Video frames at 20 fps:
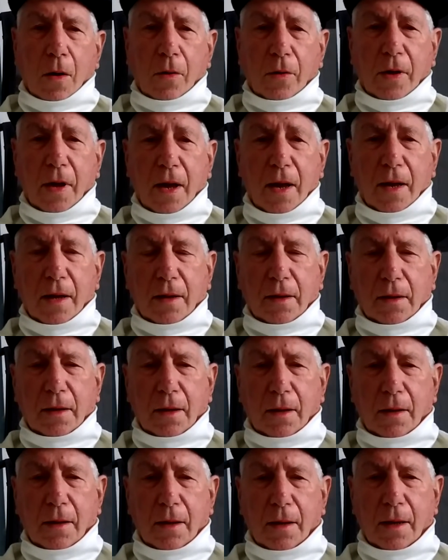Okay,
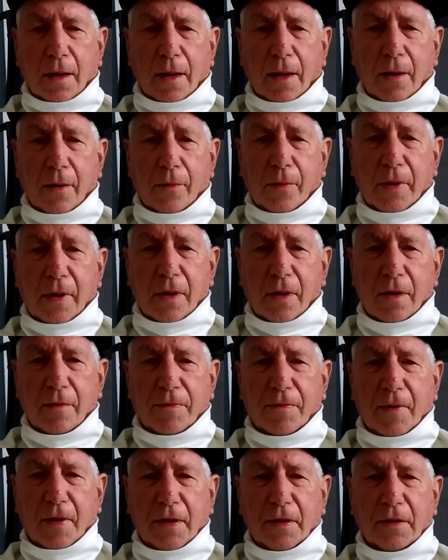how are we going to
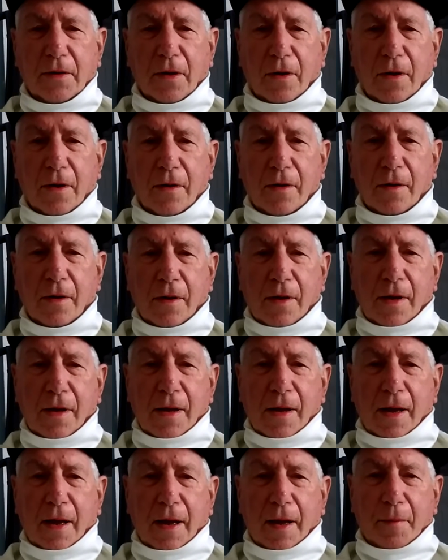find our
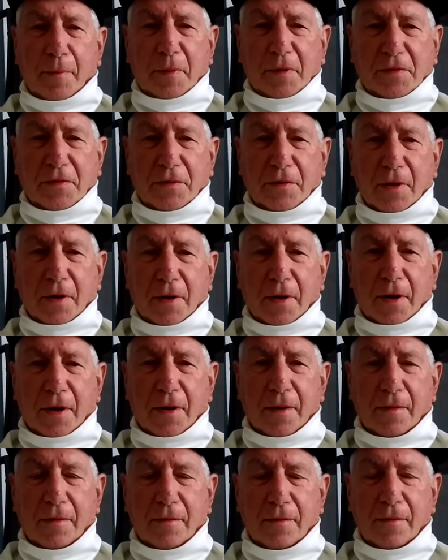happy star?
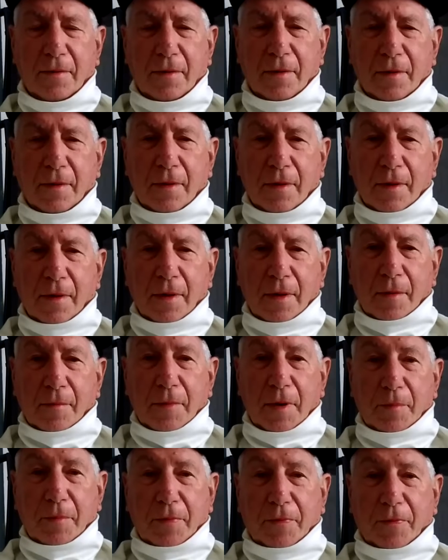
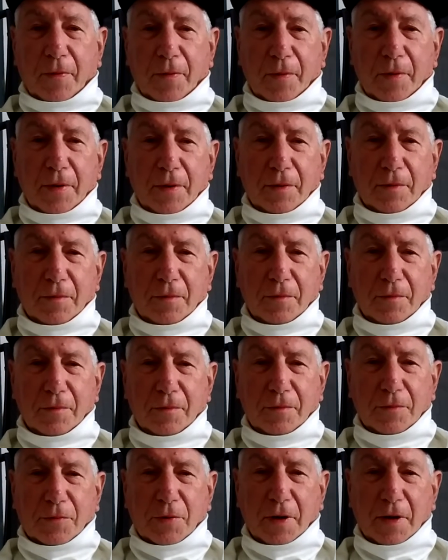But before we
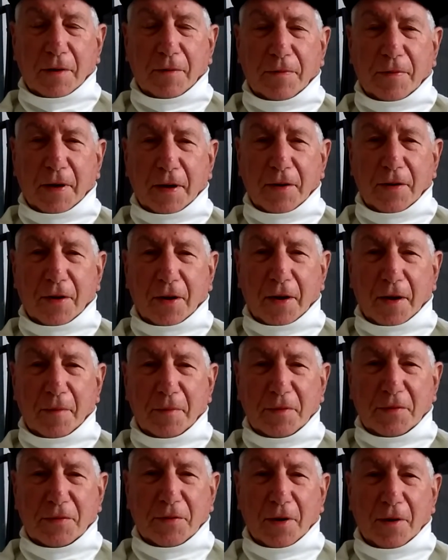try to find our
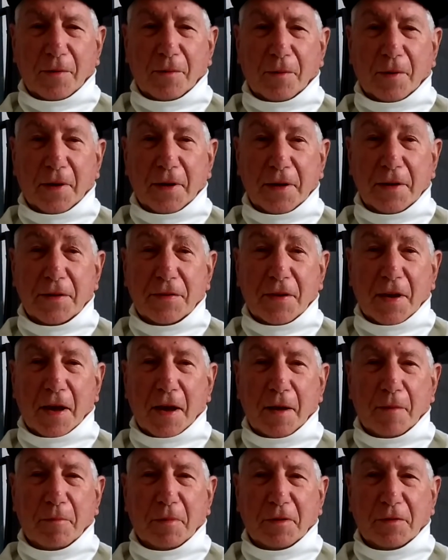happy star, what is a
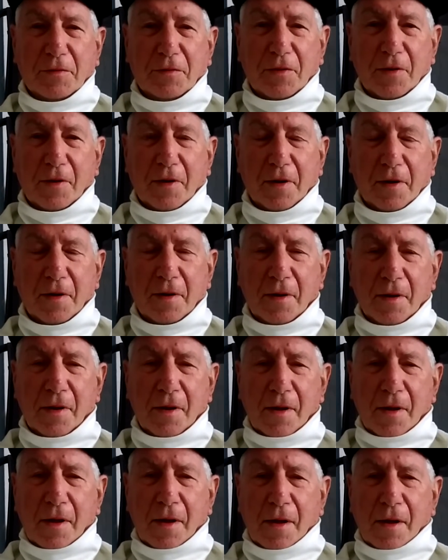happy star?
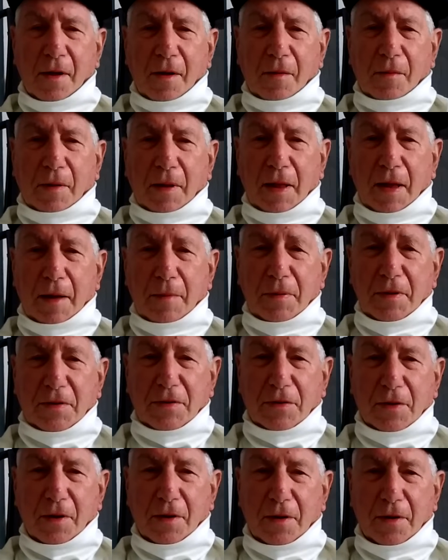Well, happy
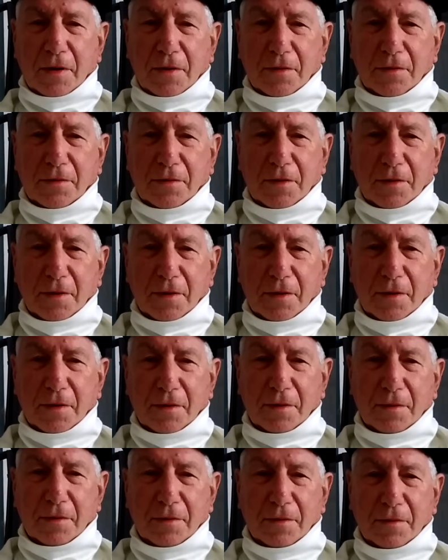stars
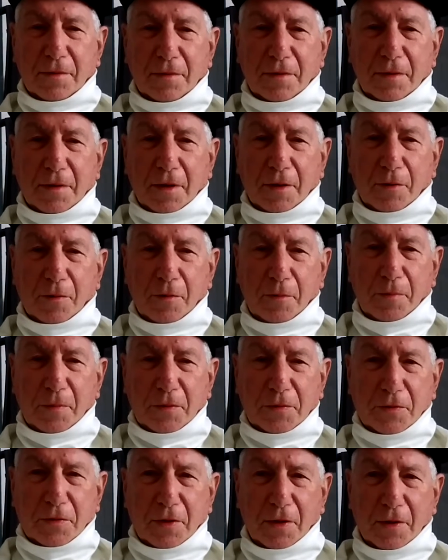are a group
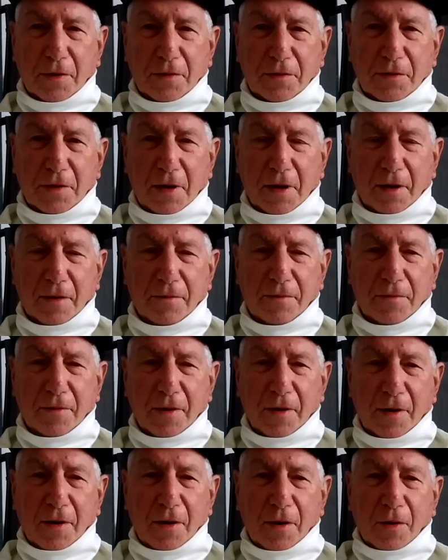of stars that I've
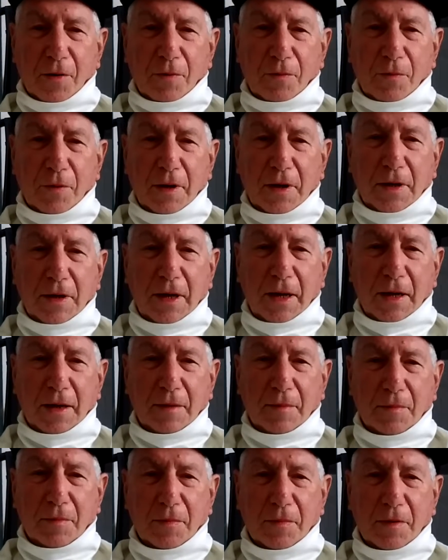
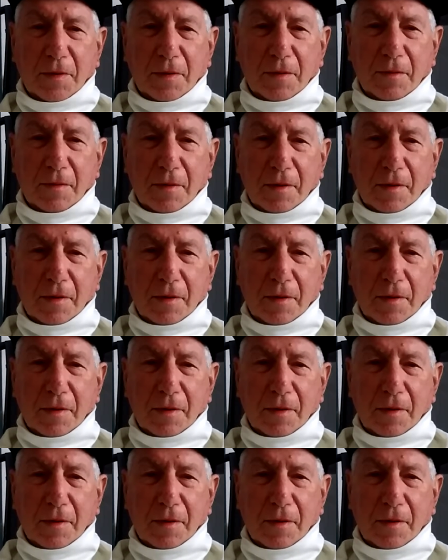renamed.